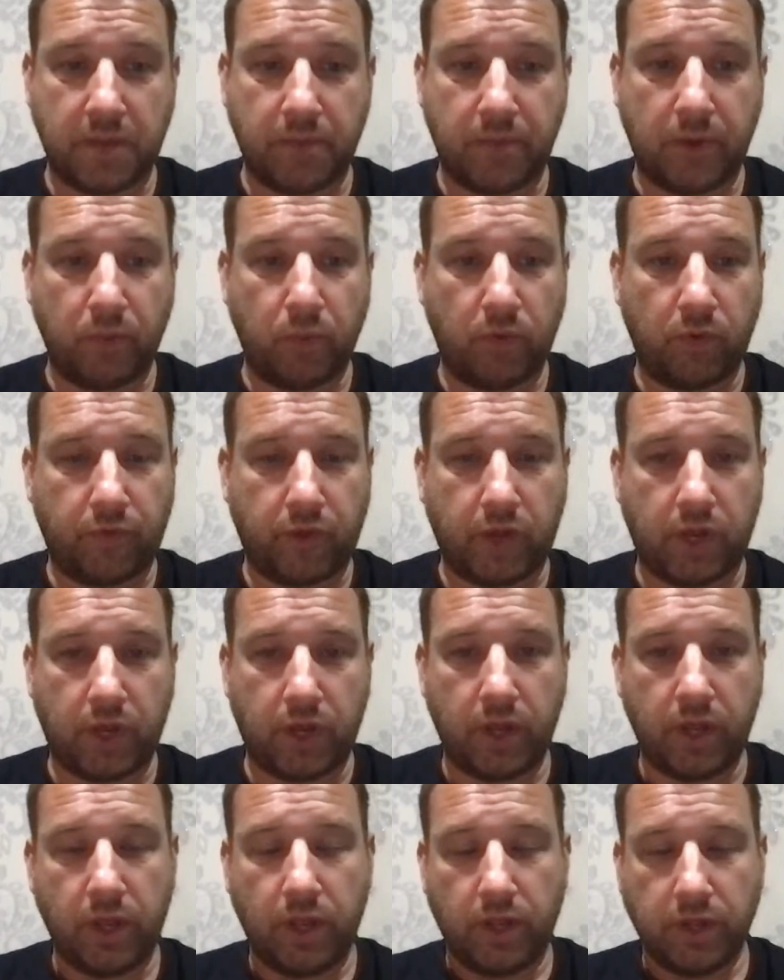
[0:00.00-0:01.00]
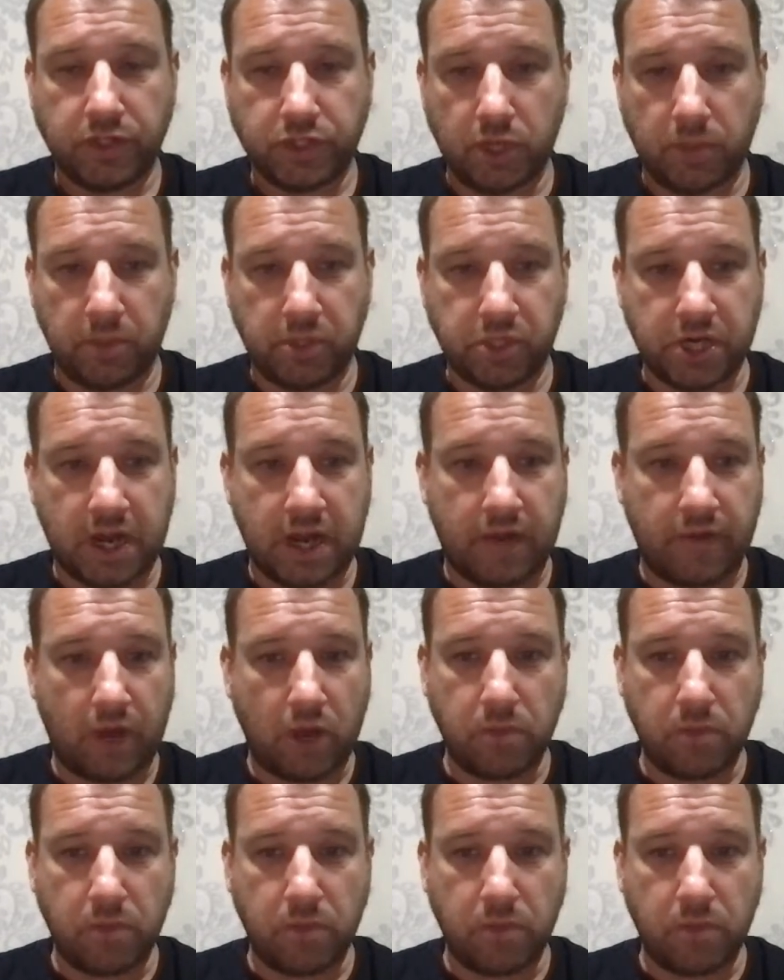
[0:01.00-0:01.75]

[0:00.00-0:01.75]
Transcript: come in with a super chat.